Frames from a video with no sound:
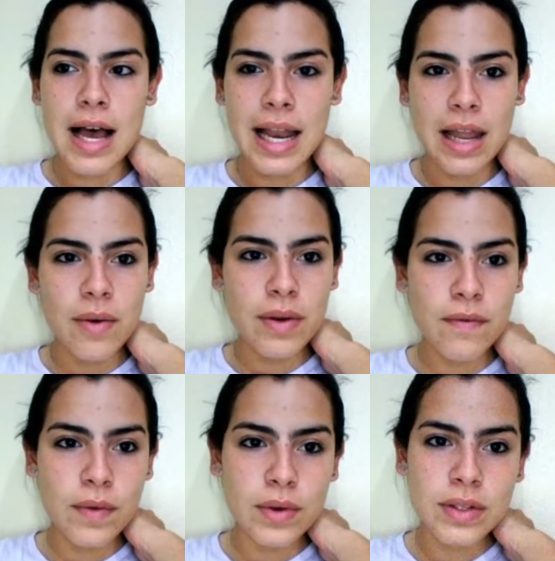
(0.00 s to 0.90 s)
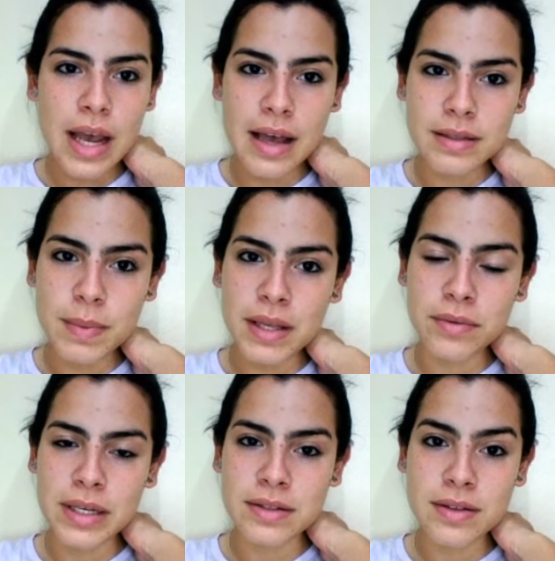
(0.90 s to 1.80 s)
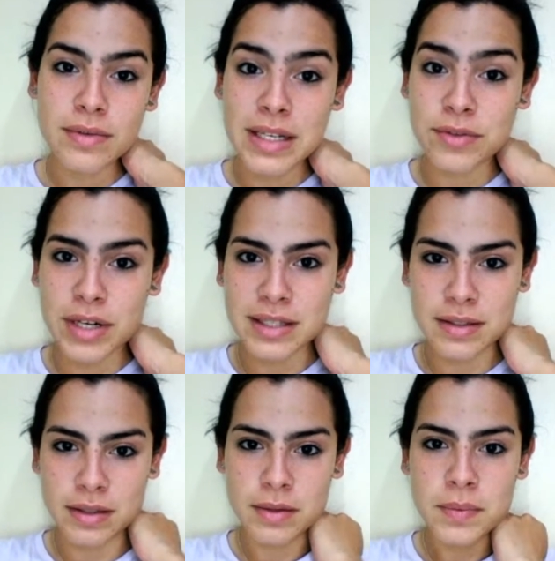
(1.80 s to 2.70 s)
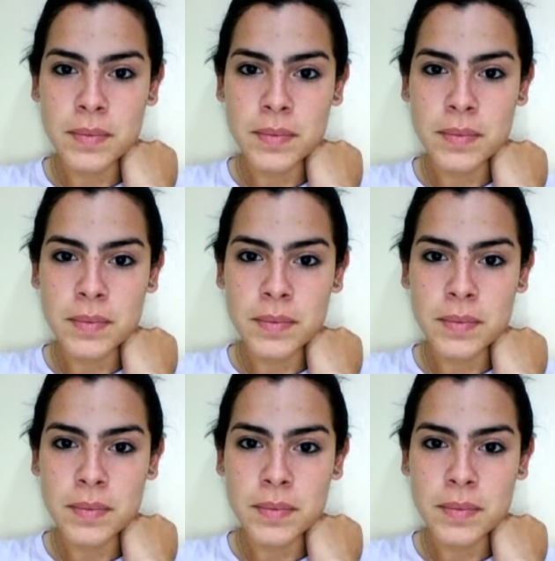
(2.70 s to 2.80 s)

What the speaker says: allowing foods has been restricted.